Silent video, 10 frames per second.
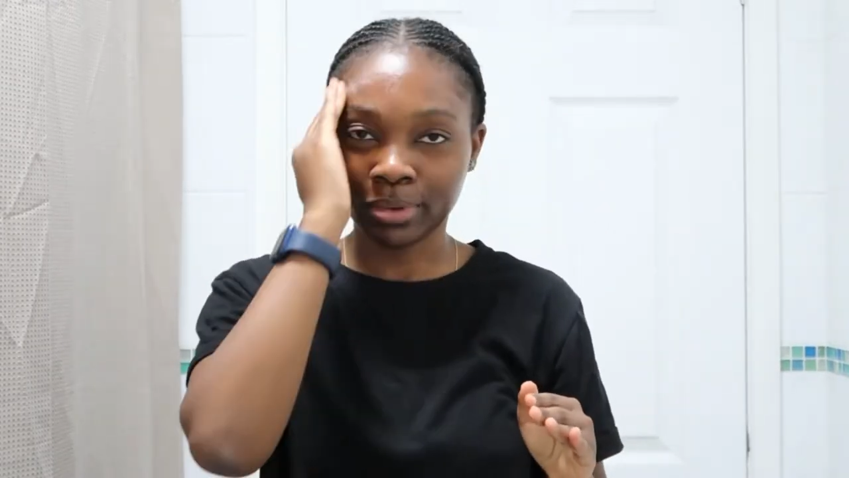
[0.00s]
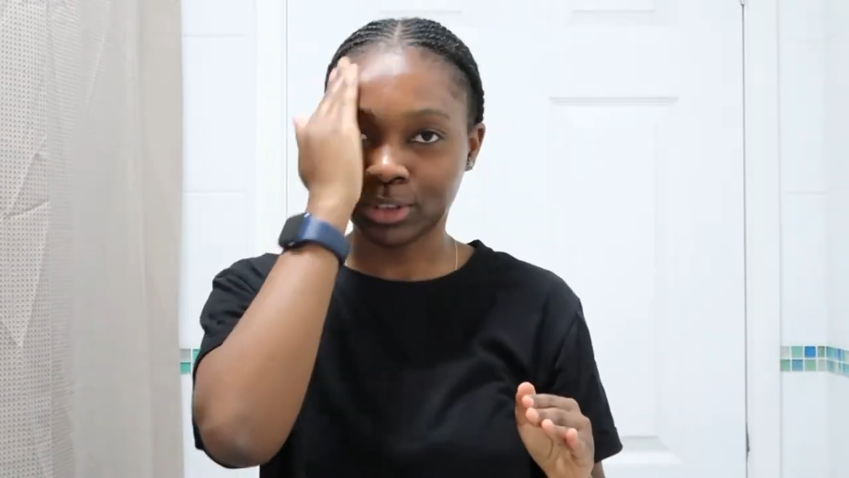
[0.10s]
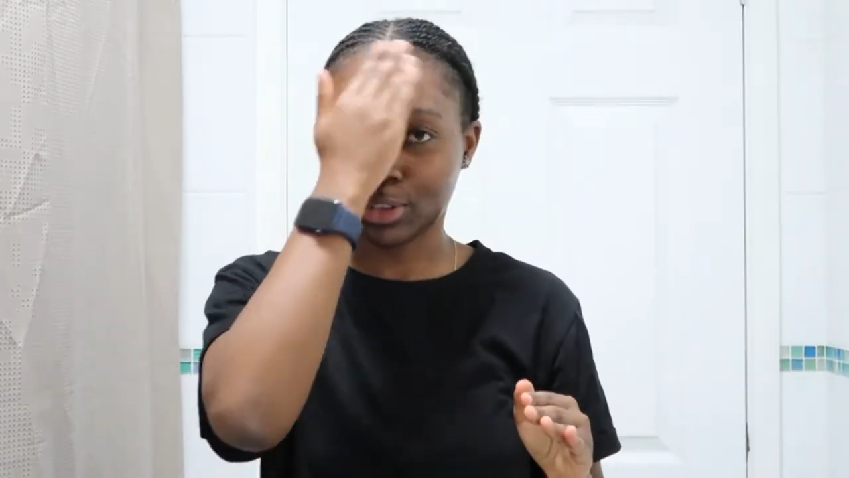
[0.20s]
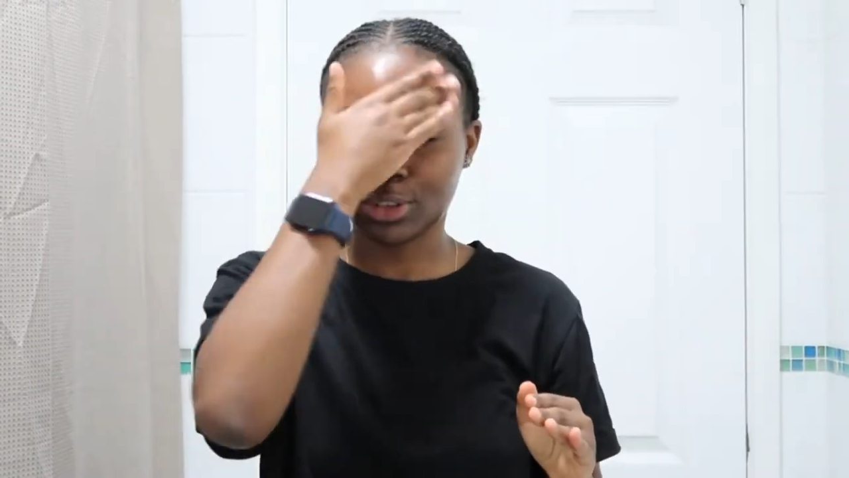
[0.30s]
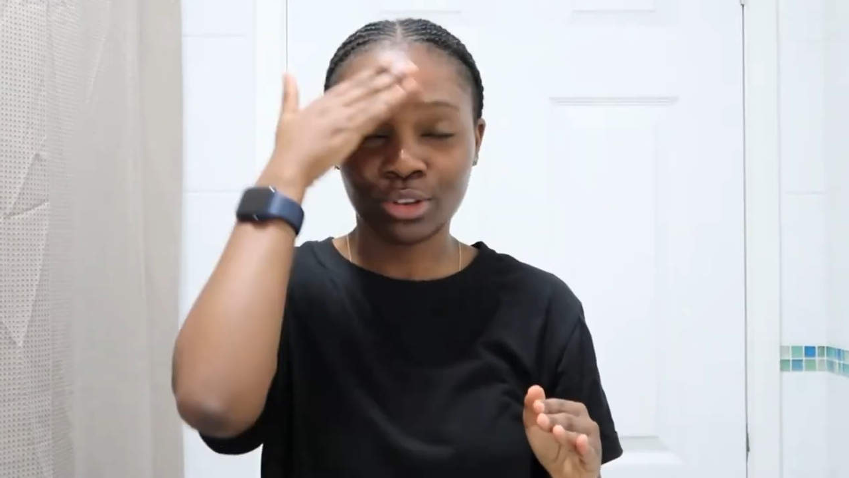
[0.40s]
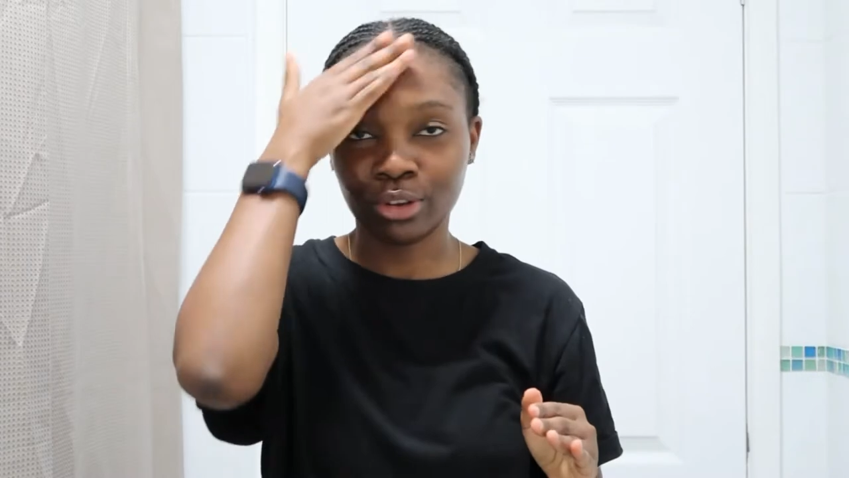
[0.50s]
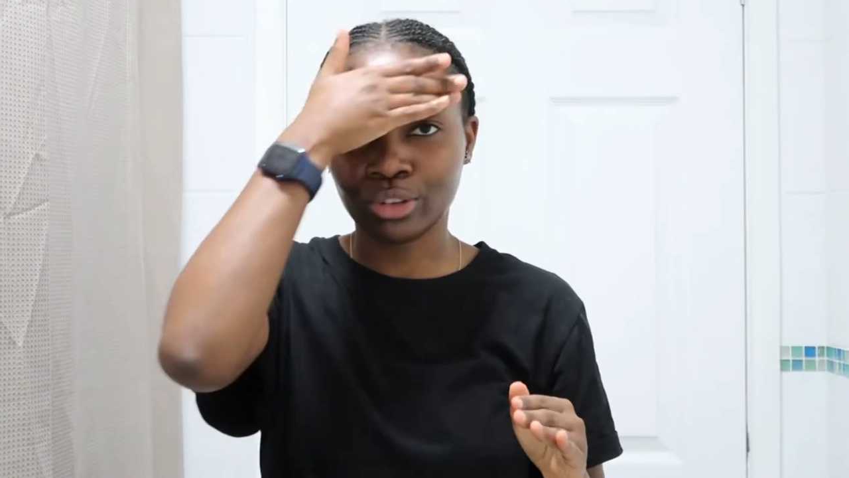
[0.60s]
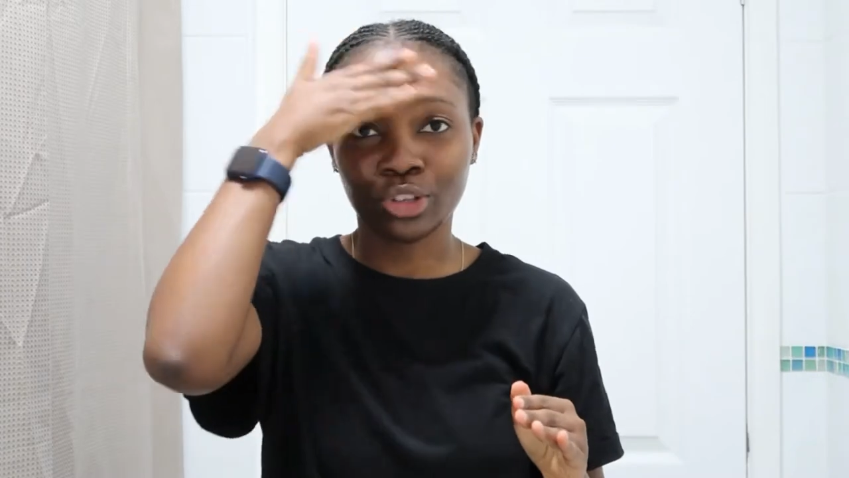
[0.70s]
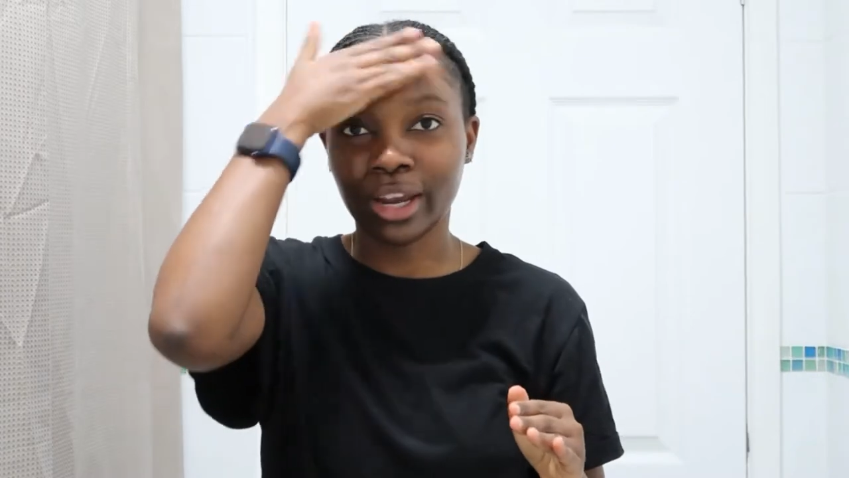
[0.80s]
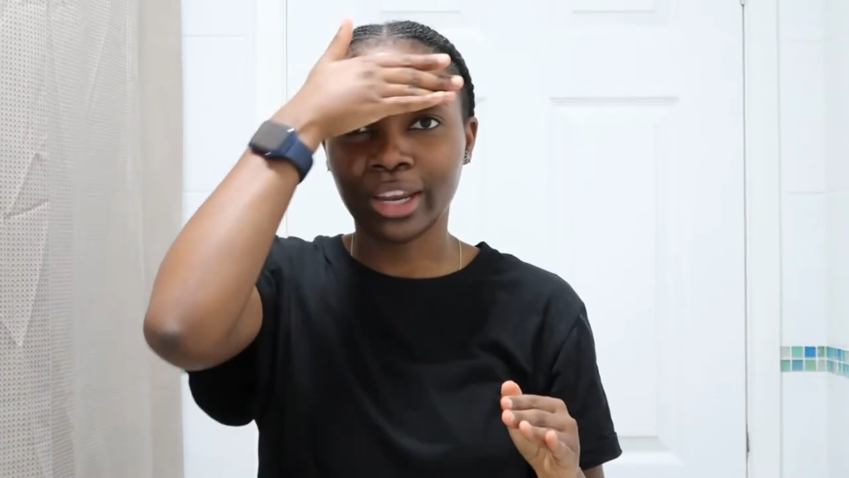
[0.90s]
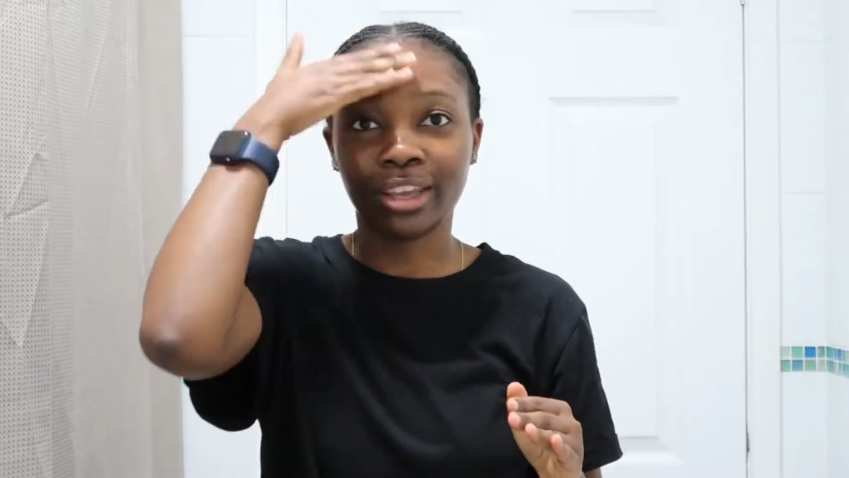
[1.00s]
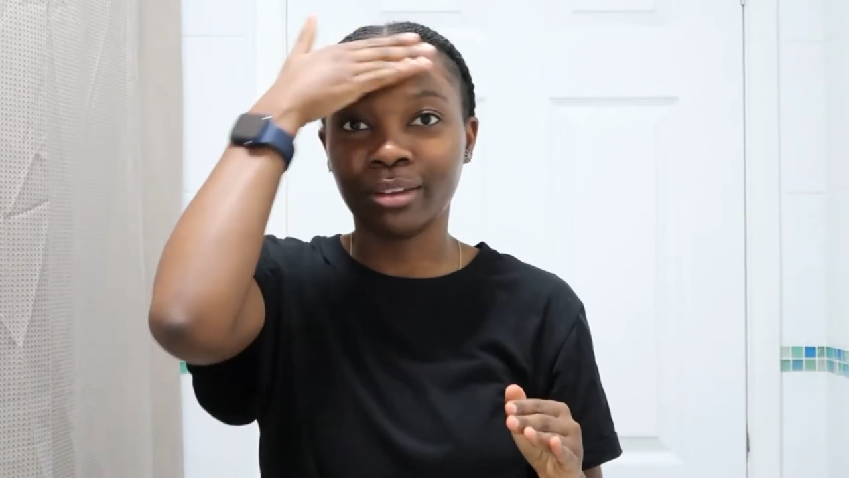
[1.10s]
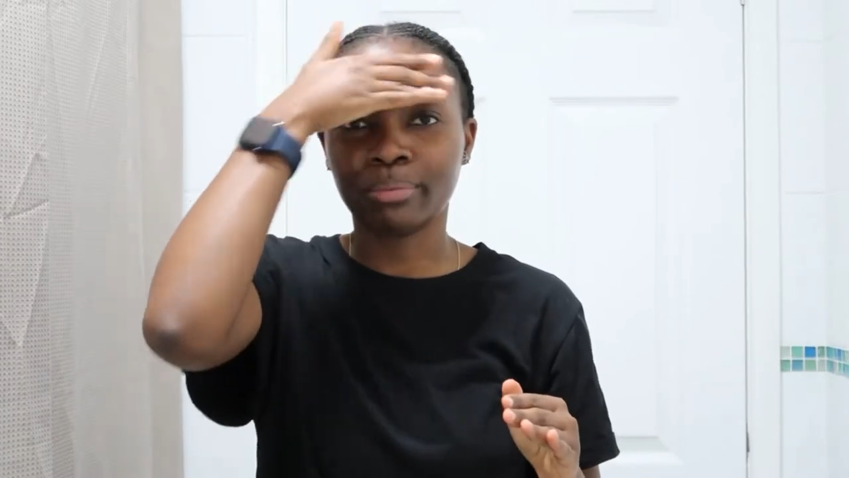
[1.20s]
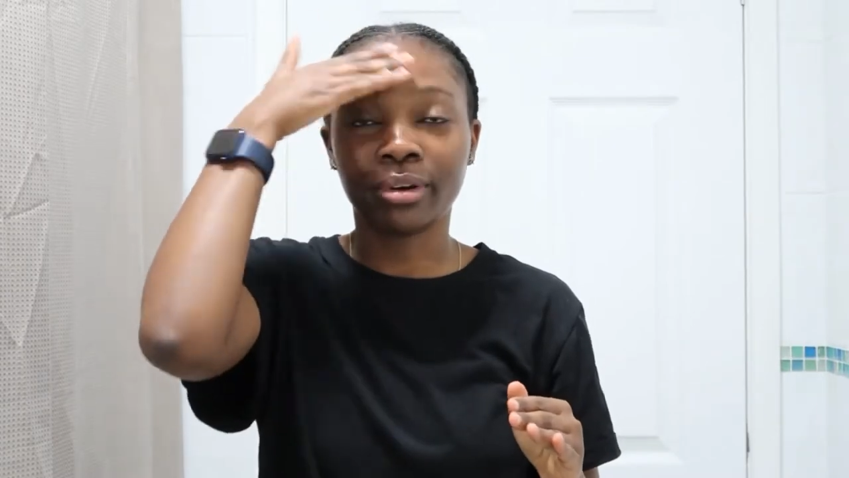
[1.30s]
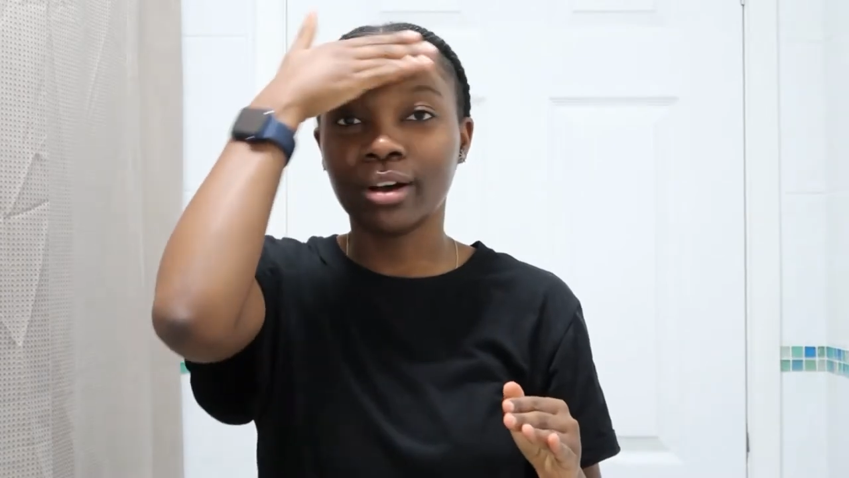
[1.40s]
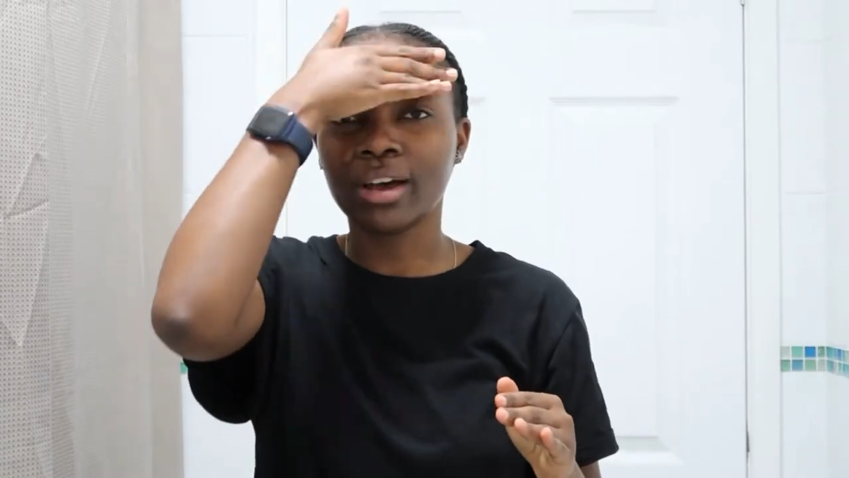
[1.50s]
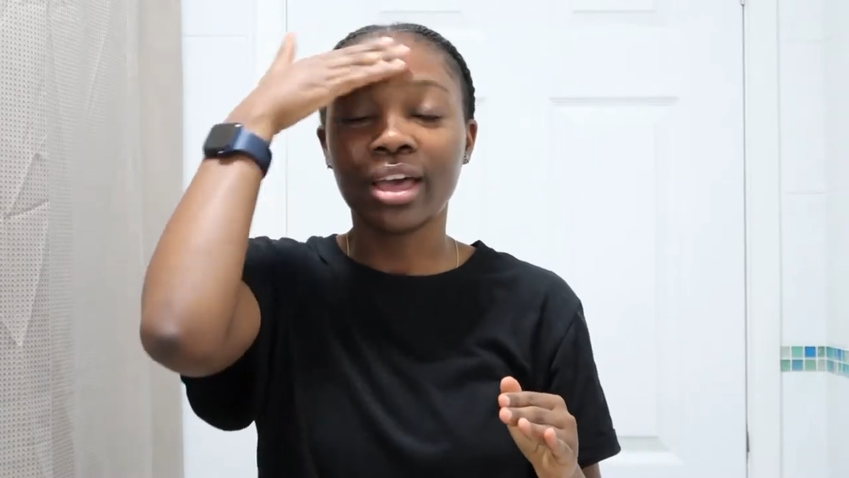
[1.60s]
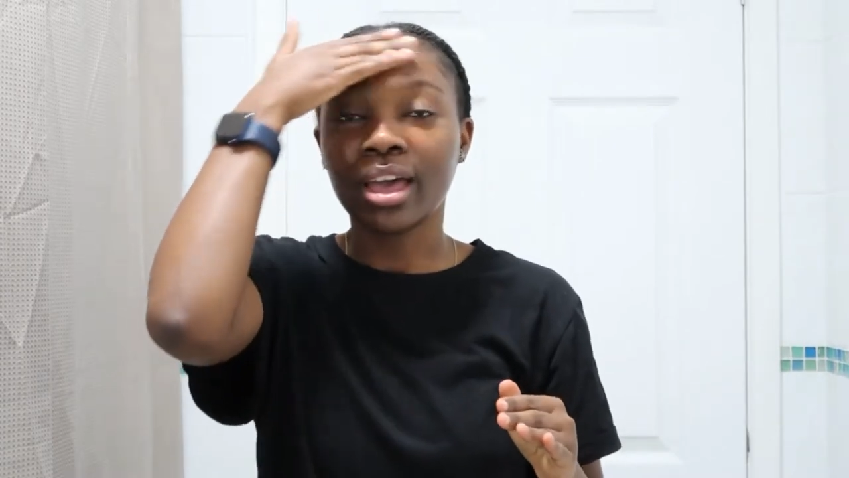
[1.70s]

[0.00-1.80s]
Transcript: it's just so shiny but